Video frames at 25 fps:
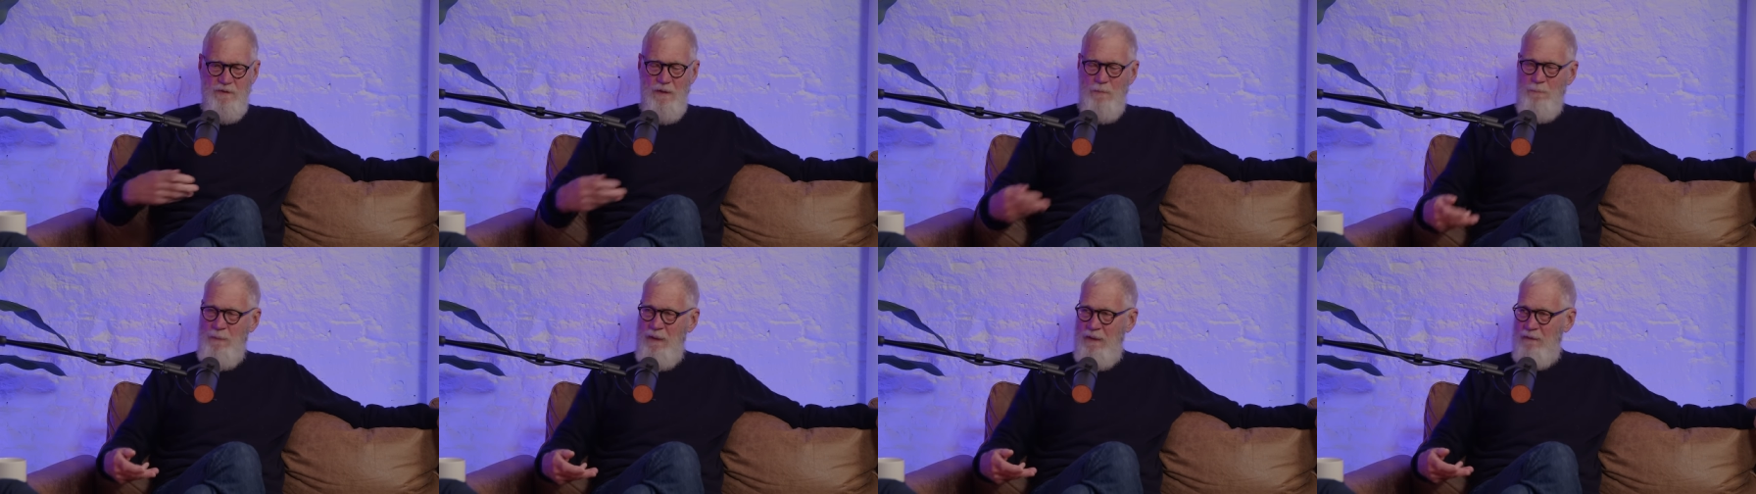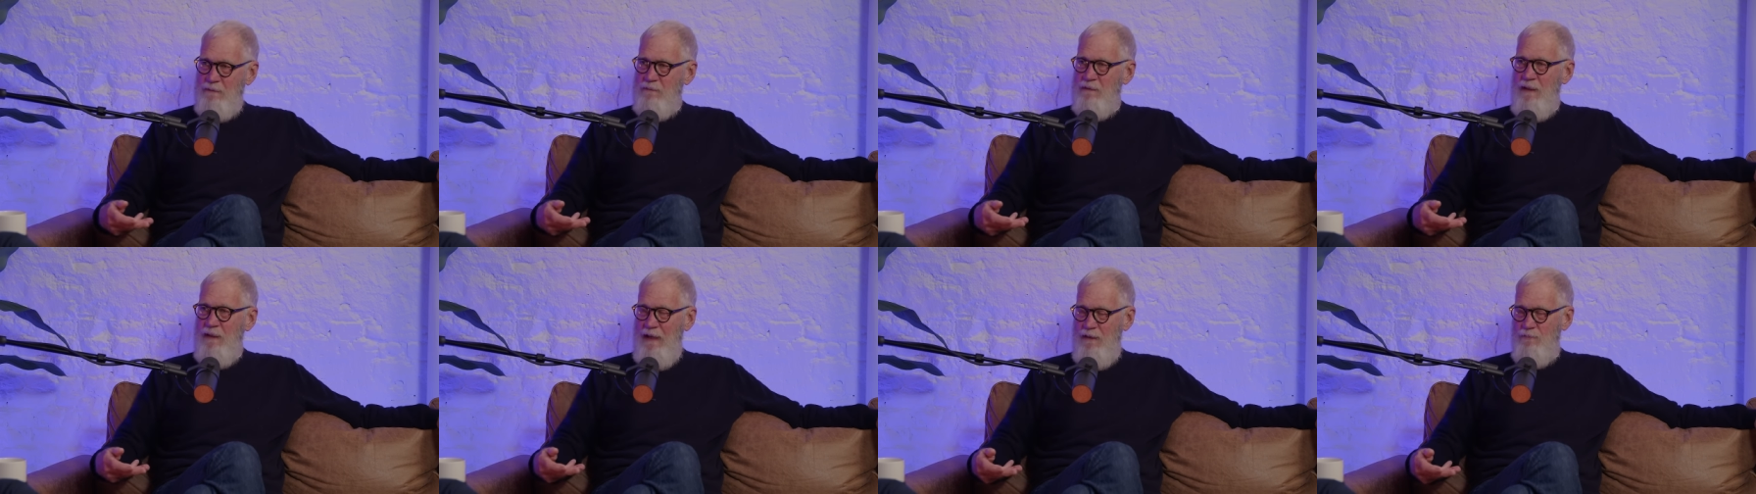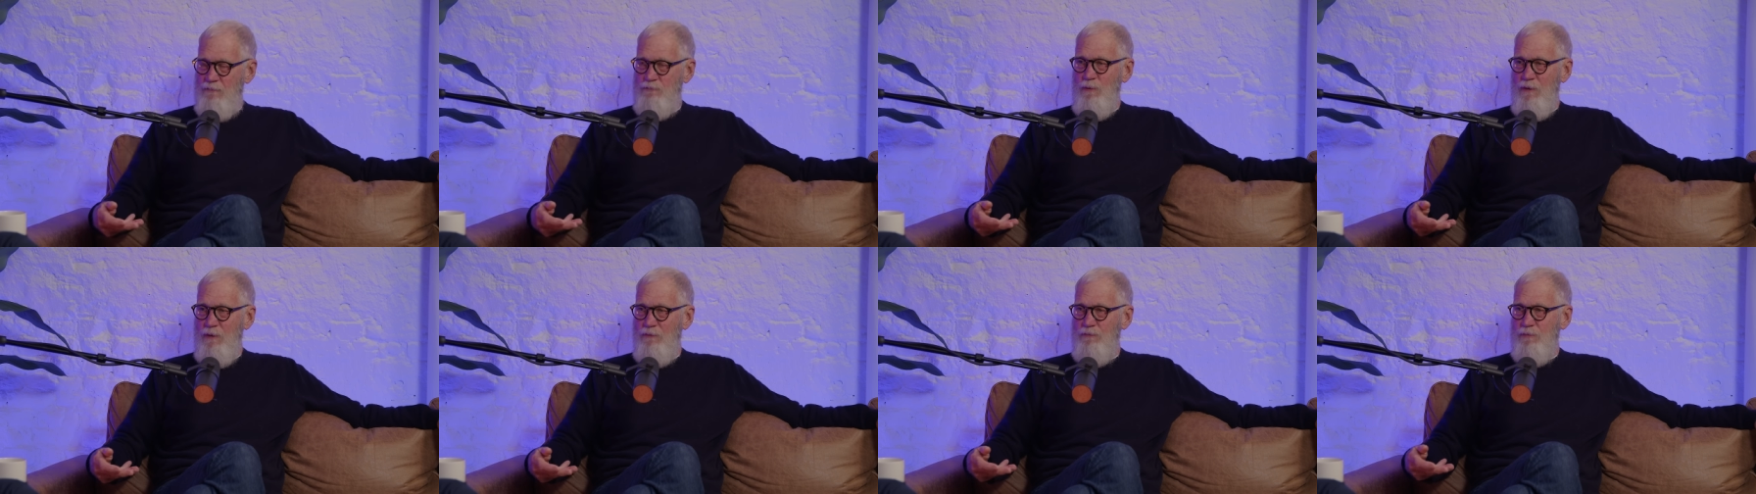come in
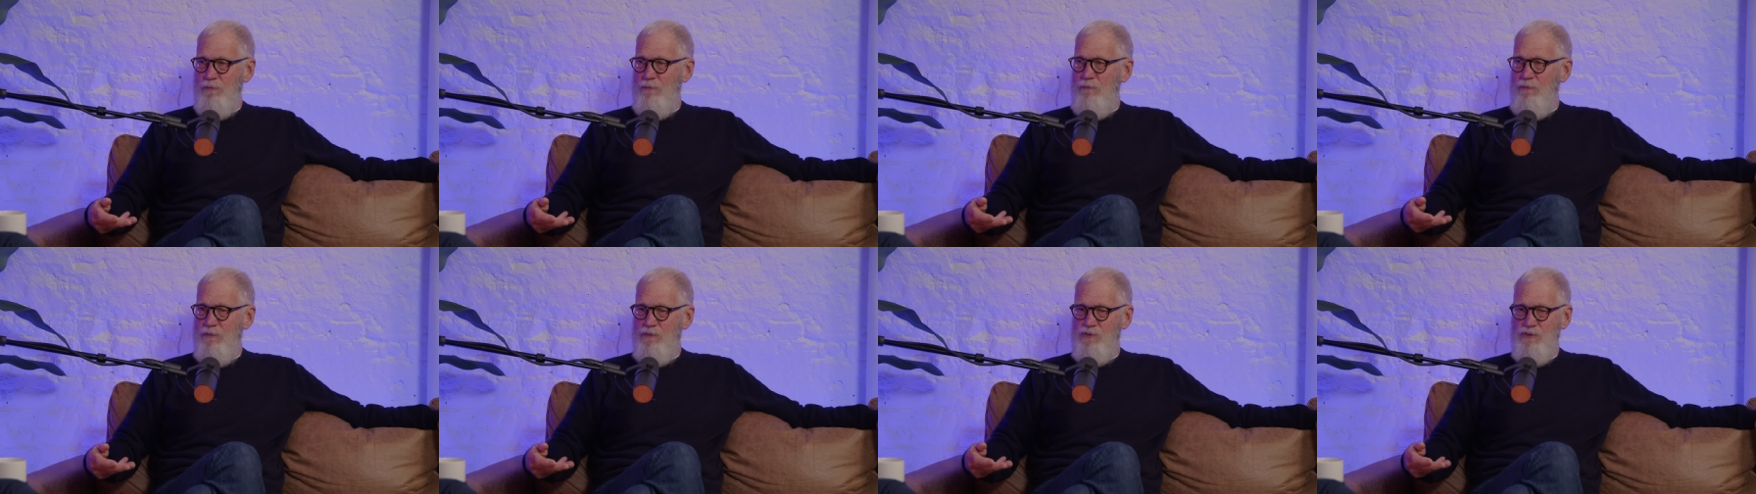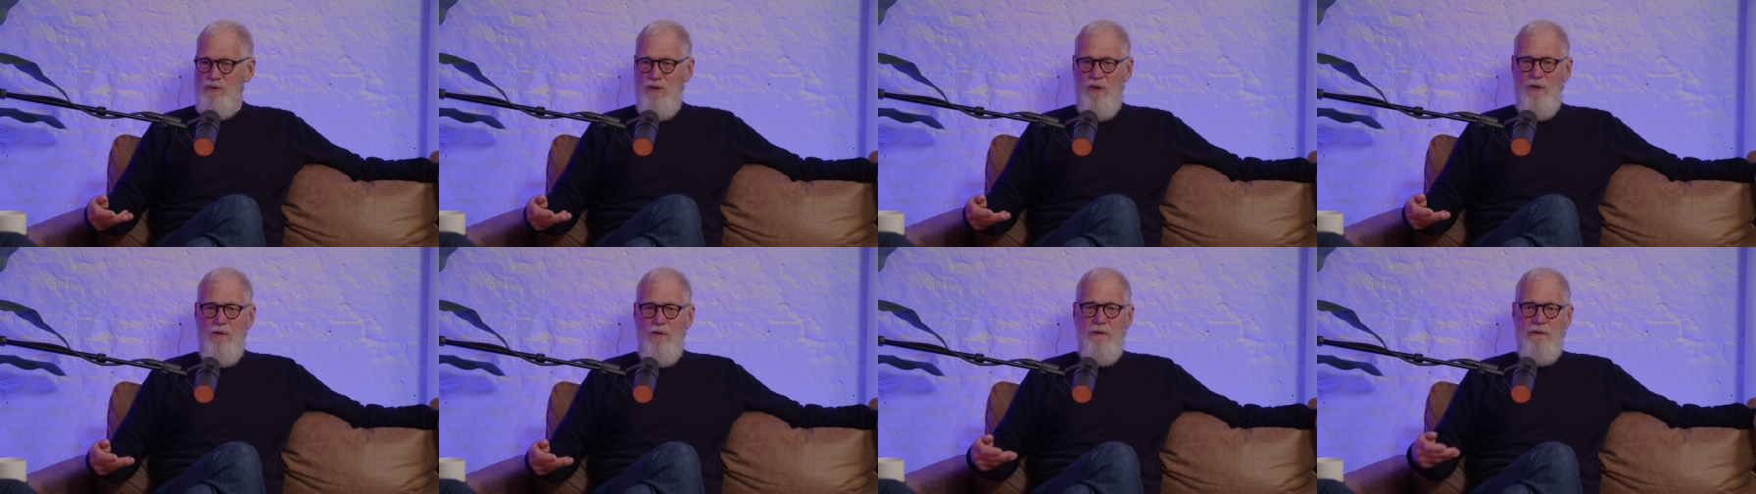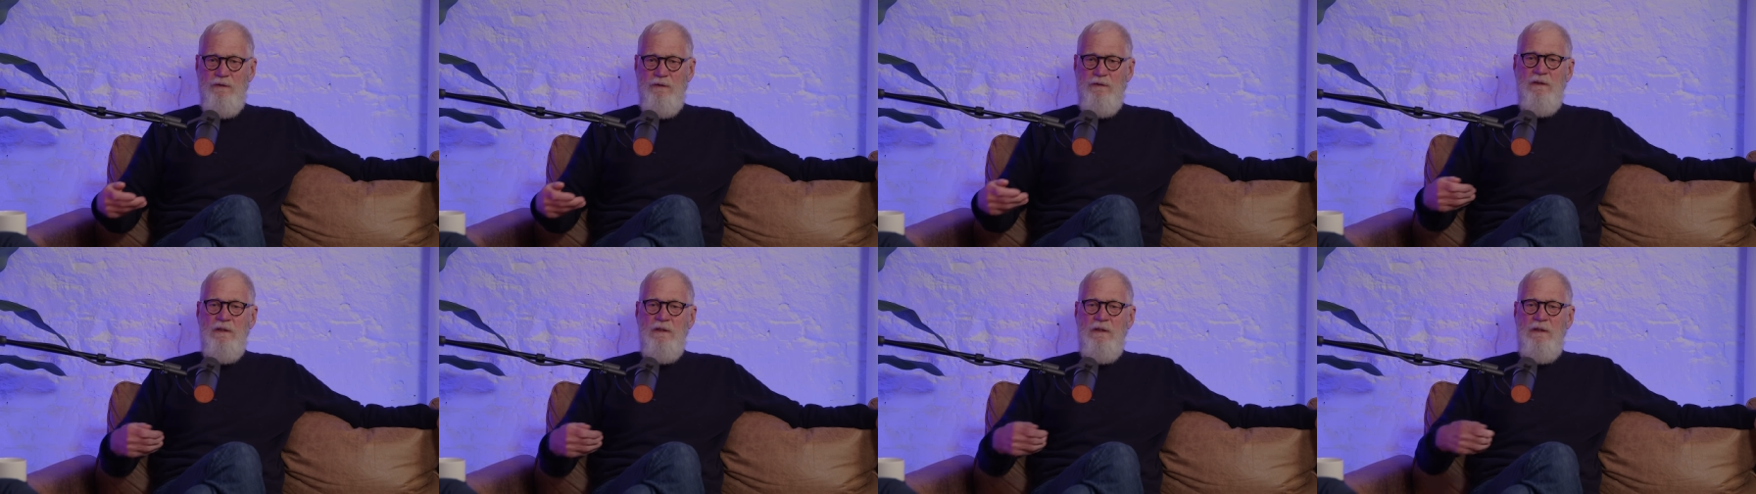halfway through the show
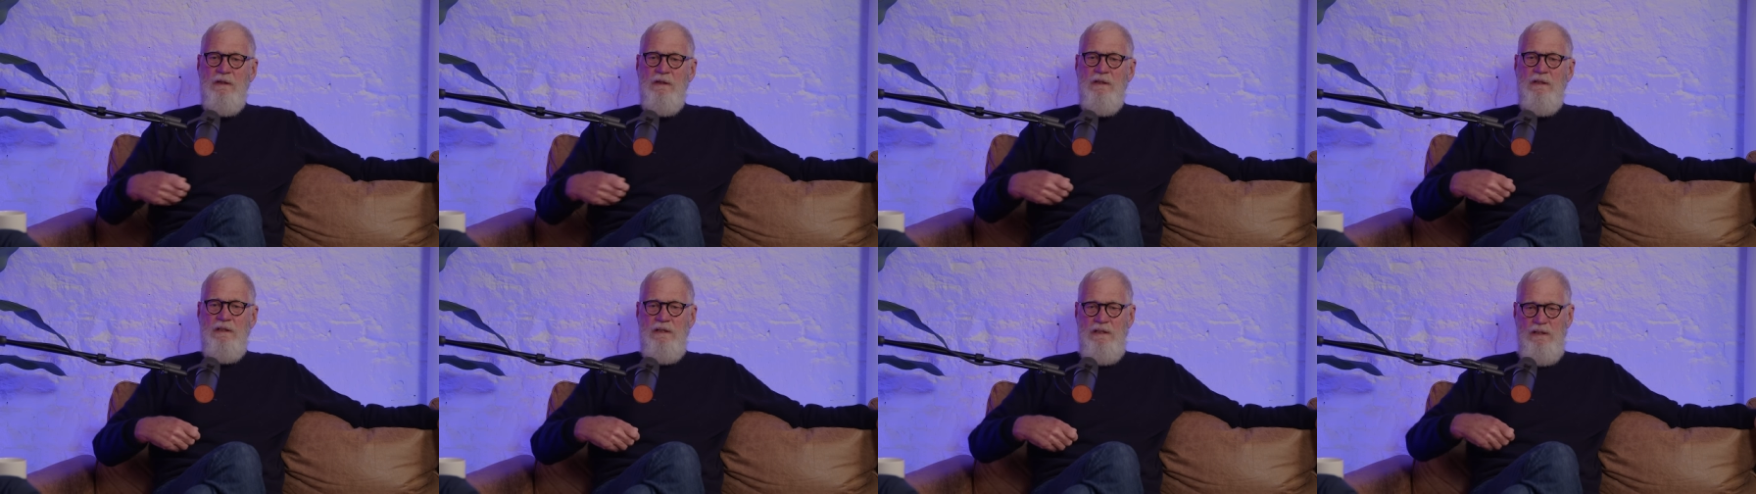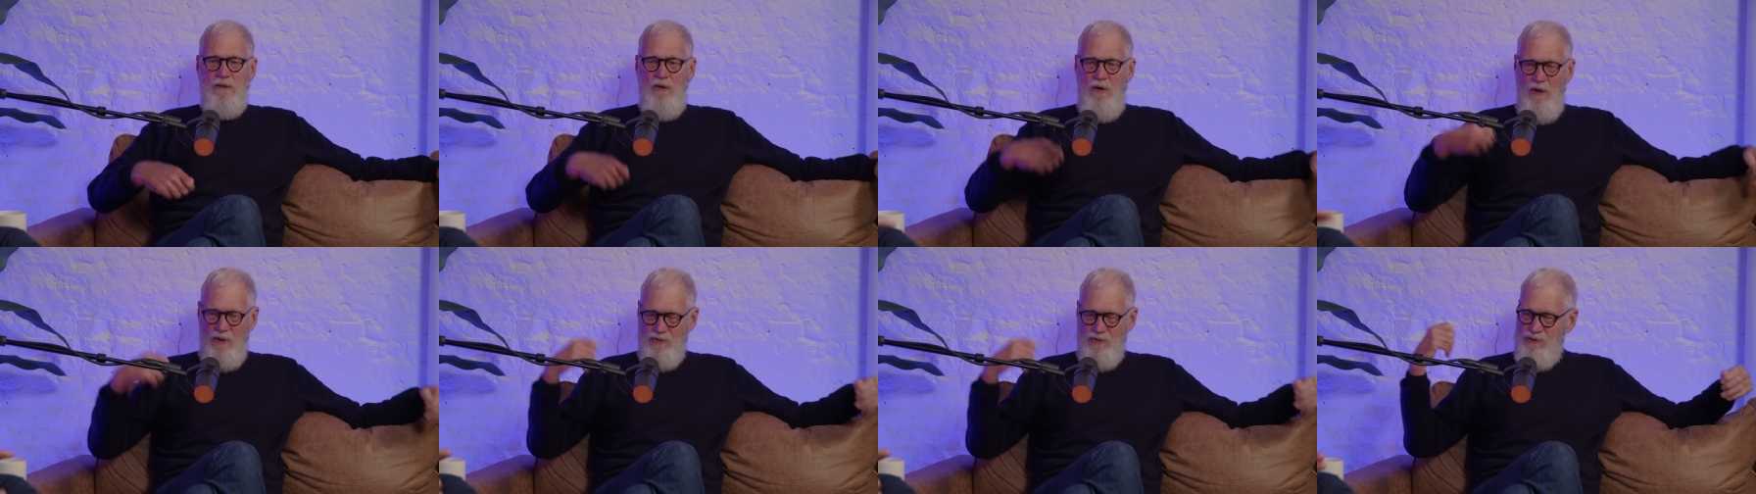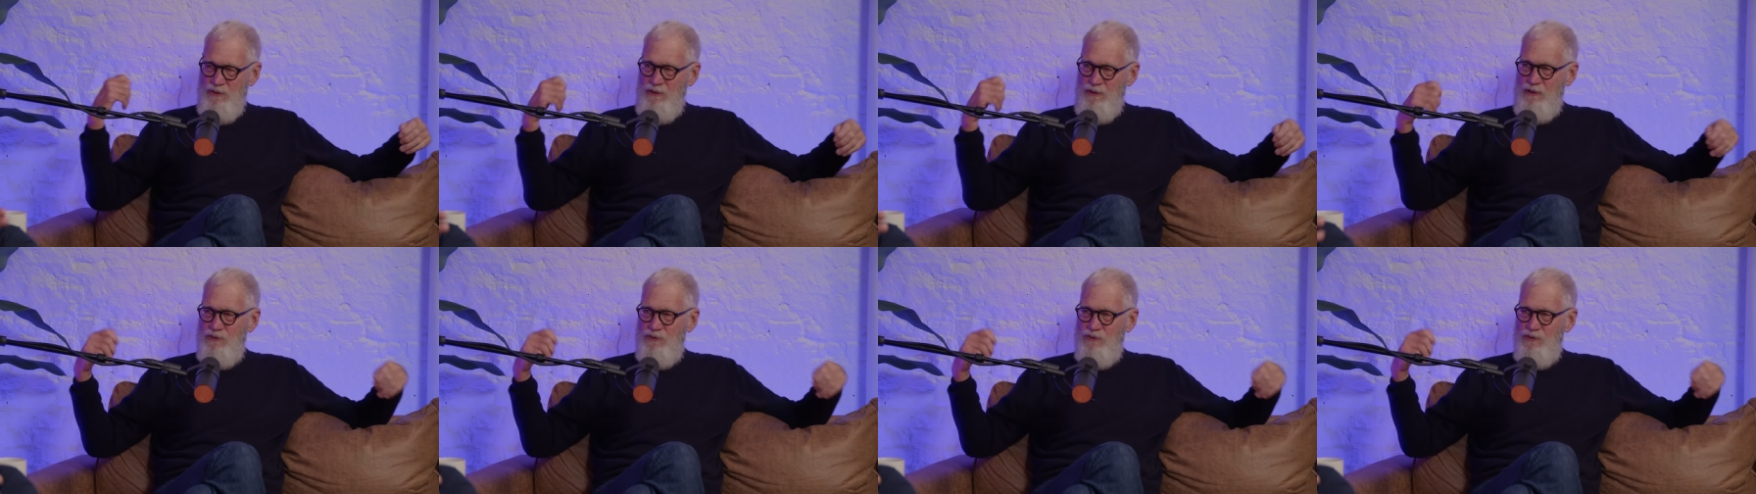and he auctioned